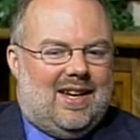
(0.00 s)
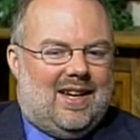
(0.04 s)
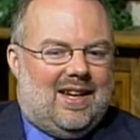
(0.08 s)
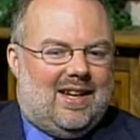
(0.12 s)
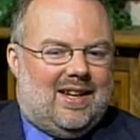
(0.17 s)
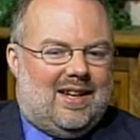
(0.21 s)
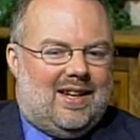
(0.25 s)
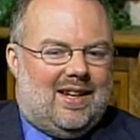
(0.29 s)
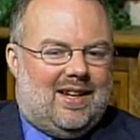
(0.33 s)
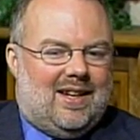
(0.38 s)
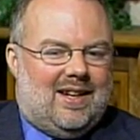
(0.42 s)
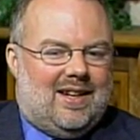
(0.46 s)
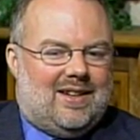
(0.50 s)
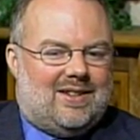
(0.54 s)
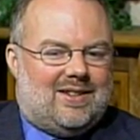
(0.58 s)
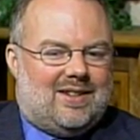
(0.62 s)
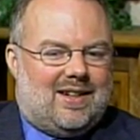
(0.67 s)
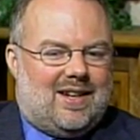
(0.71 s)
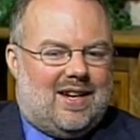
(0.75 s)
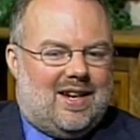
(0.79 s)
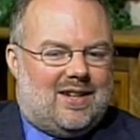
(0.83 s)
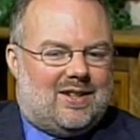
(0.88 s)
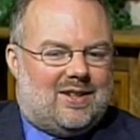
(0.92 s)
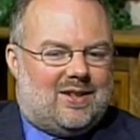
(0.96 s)
In
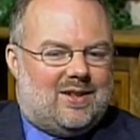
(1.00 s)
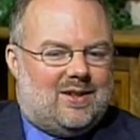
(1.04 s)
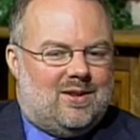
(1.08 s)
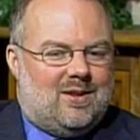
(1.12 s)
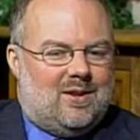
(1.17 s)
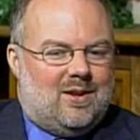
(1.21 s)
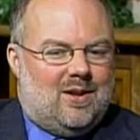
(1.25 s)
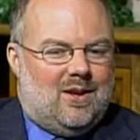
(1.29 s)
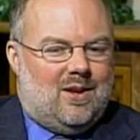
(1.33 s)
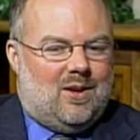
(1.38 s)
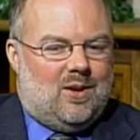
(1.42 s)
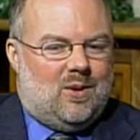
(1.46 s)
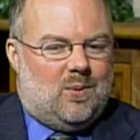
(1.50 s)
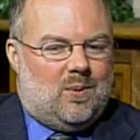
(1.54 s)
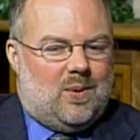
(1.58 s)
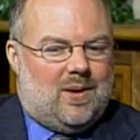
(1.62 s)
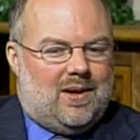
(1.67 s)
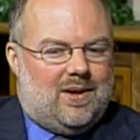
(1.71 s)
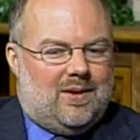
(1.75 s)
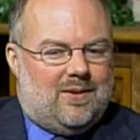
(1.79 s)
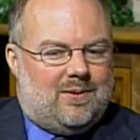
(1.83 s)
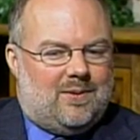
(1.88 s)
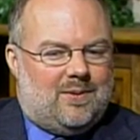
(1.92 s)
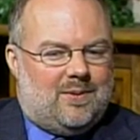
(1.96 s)
education,
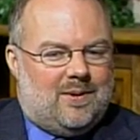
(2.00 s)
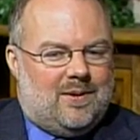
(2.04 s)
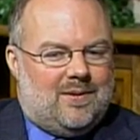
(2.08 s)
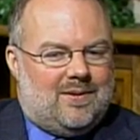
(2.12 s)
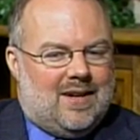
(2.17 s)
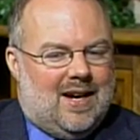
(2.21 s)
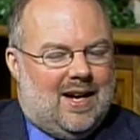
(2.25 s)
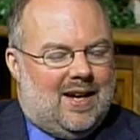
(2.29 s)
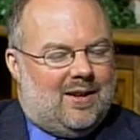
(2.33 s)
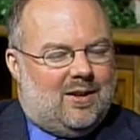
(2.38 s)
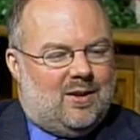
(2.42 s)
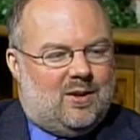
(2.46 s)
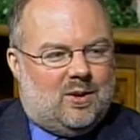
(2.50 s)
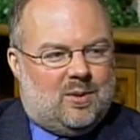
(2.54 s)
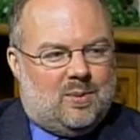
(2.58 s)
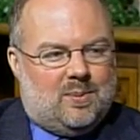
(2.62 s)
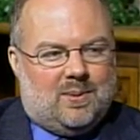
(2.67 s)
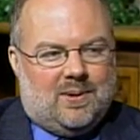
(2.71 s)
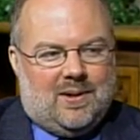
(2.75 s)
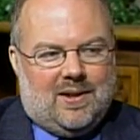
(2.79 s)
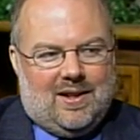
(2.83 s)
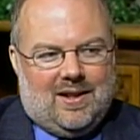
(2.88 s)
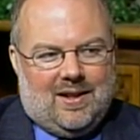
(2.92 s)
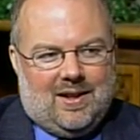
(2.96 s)
we've gotten
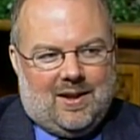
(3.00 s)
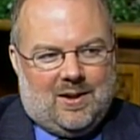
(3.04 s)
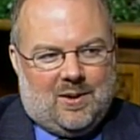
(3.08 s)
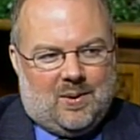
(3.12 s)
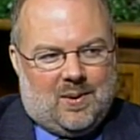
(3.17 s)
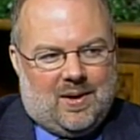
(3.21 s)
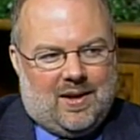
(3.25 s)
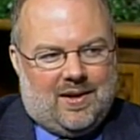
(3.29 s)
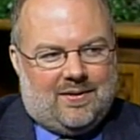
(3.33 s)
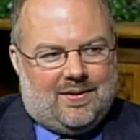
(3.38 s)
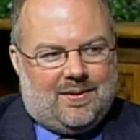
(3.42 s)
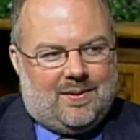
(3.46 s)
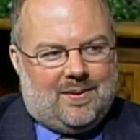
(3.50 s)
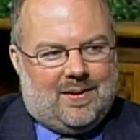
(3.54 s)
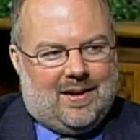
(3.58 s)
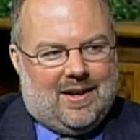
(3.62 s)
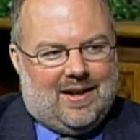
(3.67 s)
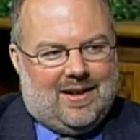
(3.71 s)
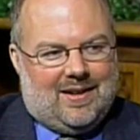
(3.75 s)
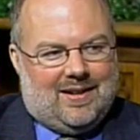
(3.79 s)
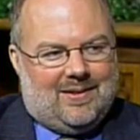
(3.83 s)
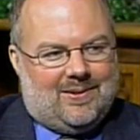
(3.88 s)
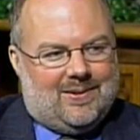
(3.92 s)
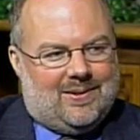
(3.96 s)
completely away from
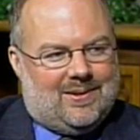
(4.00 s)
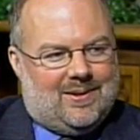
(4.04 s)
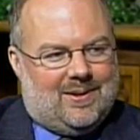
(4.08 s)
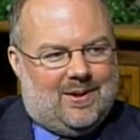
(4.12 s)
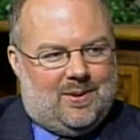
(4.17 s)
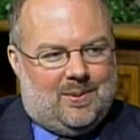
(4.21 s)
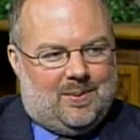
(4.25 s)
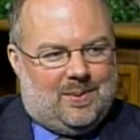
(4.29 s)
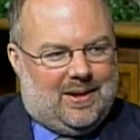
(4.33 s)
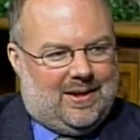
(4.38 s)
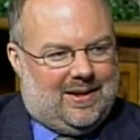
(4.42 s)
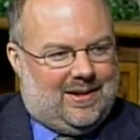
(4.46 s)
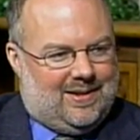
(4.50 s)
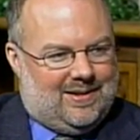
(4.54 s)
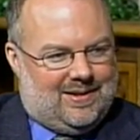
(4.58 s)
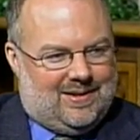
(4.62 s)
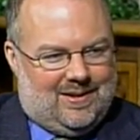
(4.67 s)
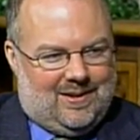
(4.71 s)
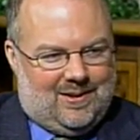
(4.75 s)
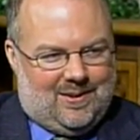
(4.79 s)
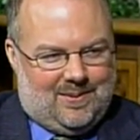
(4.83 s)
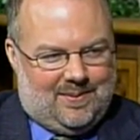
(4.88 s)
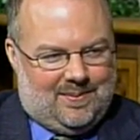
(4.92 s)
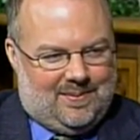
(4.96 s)
that, and it was
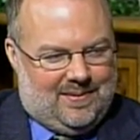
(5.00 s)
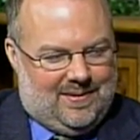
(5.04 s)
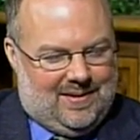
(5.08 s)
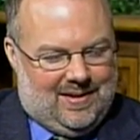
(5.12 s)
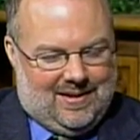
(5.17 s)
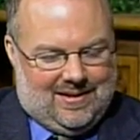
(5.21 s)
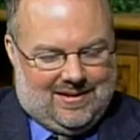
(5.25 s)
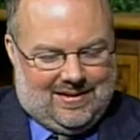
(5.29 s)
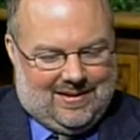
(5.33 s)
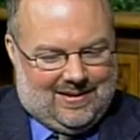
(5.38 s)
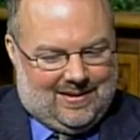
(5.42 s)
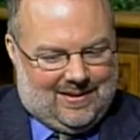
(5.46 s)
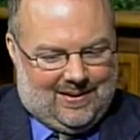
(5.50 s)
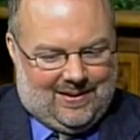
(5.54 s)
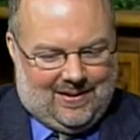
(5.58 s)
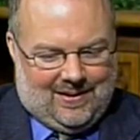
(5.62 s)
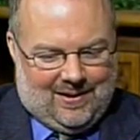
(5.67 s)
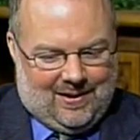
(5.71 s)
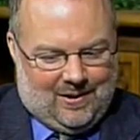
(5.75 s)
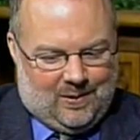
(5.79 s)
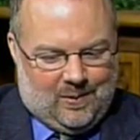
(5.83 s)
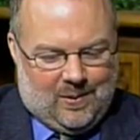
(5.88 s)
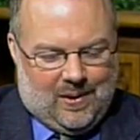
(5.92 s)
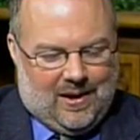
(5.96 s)
nobody's,
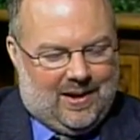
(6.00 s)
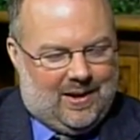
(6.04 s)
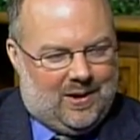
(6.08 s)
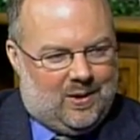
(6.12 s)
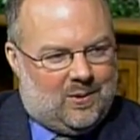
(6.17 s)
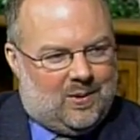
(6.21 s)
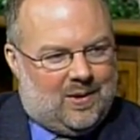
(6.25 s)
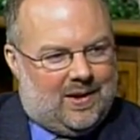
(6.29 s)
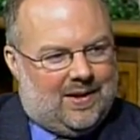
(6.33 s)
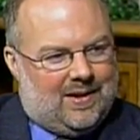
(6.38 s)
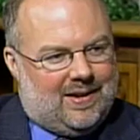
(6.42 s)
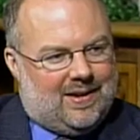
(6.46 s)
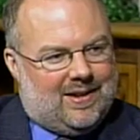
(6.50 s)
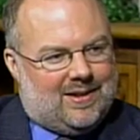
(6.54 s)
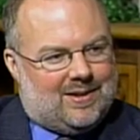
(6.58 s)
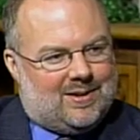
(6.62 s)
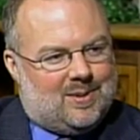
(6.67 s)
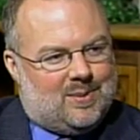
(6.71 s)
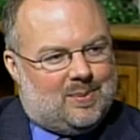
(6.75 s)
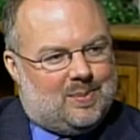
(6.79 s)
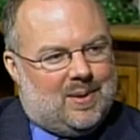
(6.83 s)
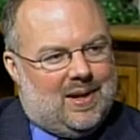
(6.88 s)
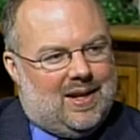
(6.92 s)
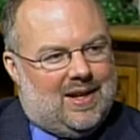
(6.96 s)
necessarily the way they wanted
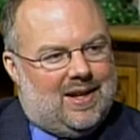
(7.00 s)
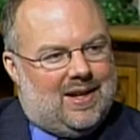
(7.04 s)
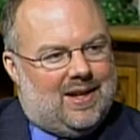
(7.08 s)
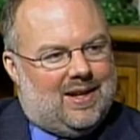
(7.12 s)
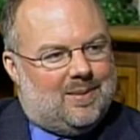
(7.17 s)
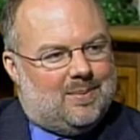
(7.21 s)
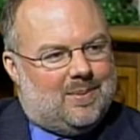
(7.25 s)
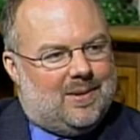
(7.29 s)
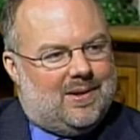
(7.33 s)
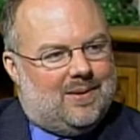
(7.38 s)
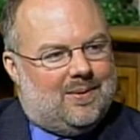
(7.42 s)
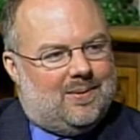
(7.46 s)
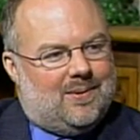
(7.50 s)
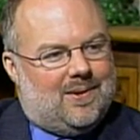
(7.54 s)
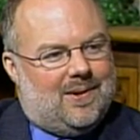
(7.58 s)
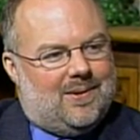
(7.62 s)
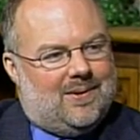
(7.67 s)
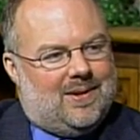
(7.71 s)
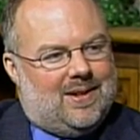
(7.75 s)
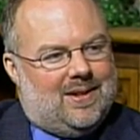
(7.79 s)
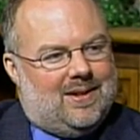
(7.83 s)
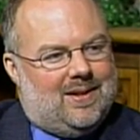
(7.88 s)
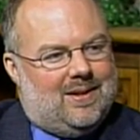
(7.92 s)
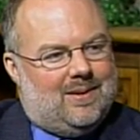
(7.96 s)
things to be, but
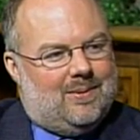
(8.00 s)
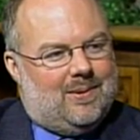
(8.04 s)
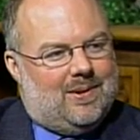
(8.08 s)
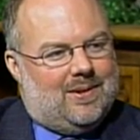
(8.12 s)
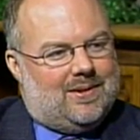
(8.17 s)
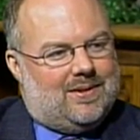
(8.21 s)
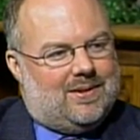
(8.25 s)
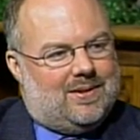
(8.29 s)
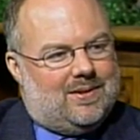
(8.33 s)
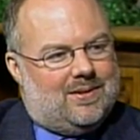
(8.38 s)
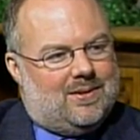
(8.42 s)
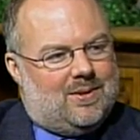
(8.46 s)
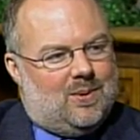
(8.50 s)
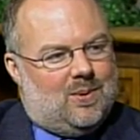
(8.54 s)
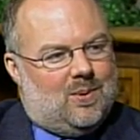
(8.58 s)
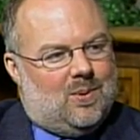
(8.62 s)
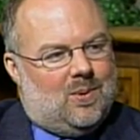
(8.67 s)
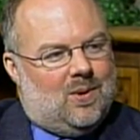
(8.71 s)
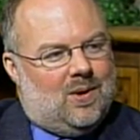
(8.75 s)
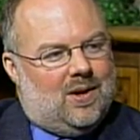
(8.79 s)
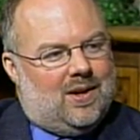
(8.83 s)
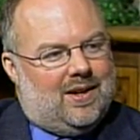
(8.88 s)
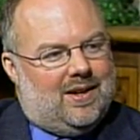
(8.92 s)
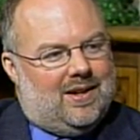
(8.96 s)
what we did is to
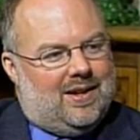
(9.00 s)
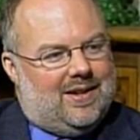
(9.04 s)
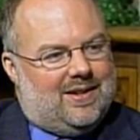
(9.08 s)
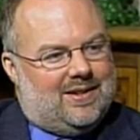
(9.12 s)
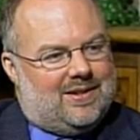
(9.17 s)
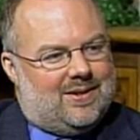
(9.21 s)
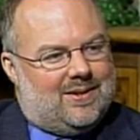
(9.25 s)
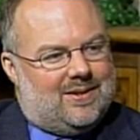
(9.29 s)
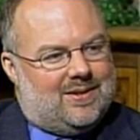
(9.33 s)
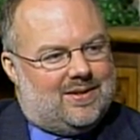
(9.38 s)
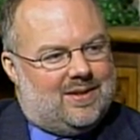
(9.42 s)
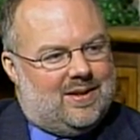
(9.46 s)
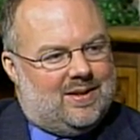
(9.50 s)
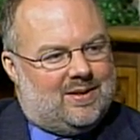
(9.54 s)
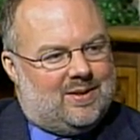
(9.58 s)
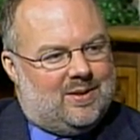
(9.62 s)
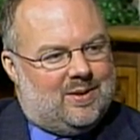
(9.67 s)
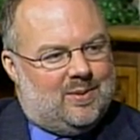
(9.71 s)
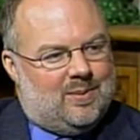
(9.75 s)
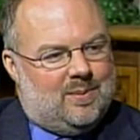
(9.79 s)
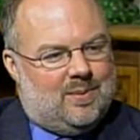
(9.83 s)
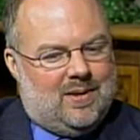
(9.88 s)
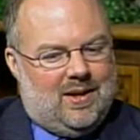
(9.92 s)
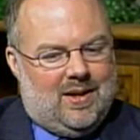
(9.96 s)
organize our
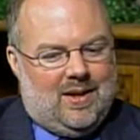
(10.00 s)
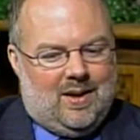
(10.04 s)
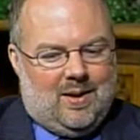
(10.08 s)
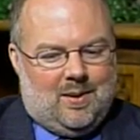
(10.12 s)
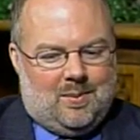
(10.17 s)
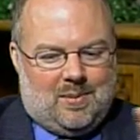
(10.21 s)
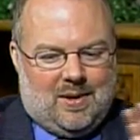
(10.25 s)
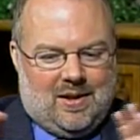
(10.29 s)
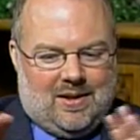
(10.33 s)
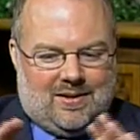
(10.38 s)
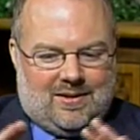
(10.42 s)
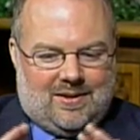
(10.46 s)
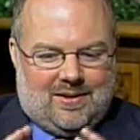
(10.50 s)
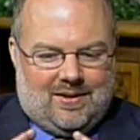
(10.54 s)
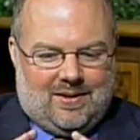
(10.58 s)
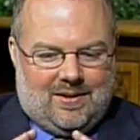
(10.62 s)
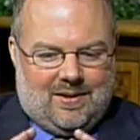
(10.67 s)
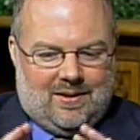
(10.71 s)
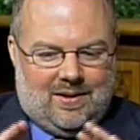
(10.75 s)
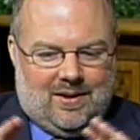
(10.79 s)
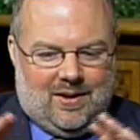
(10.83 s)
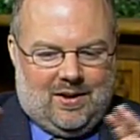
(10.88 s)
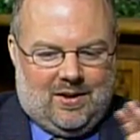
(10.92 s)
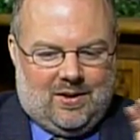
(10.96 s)
system based
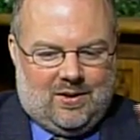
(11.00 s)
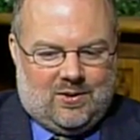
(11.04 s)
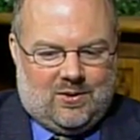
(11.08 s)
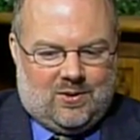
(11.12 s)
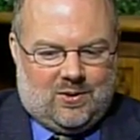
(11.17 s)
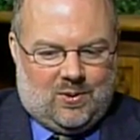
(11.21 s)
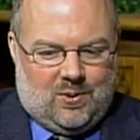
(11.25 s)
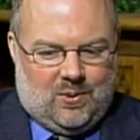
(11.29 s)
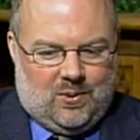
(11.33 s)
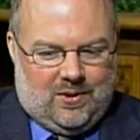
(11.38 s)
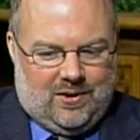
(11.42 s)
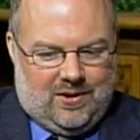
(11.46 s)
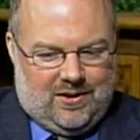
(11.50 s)
on school